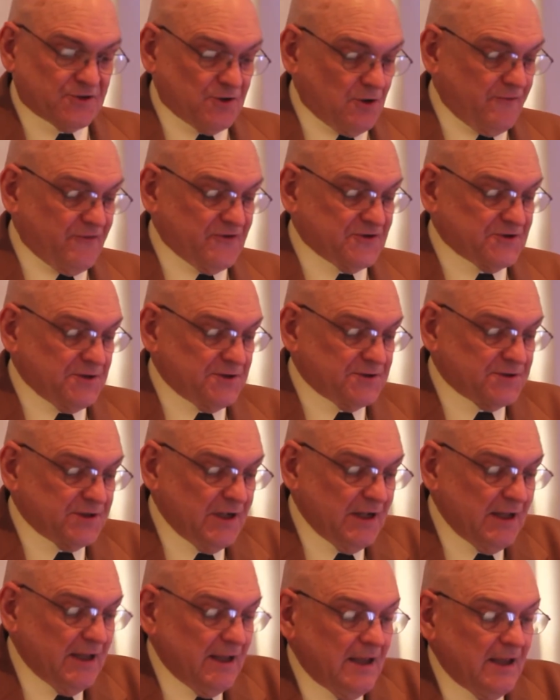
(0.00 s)
services.
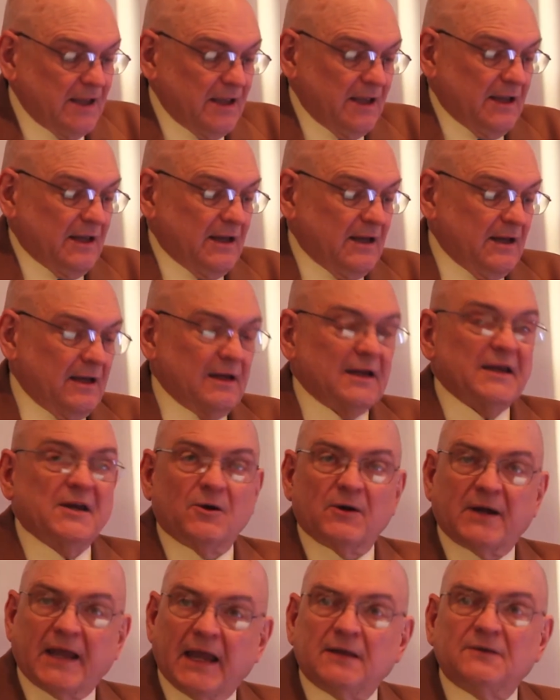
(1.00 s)
Uh,
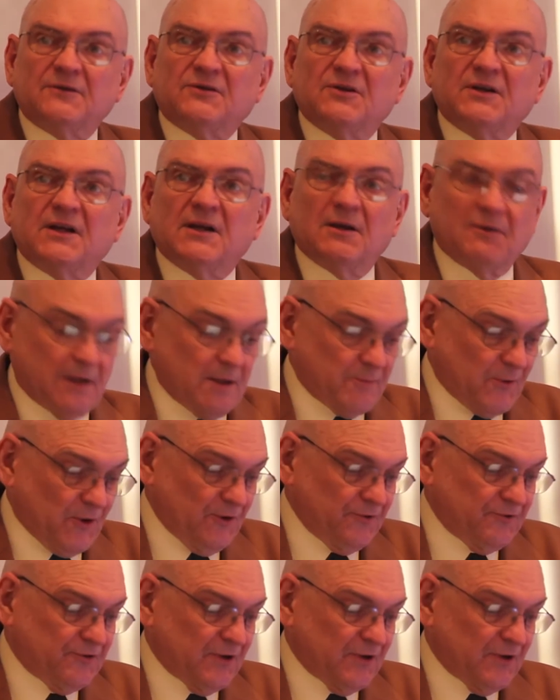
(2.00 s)
here again, to neoliberals,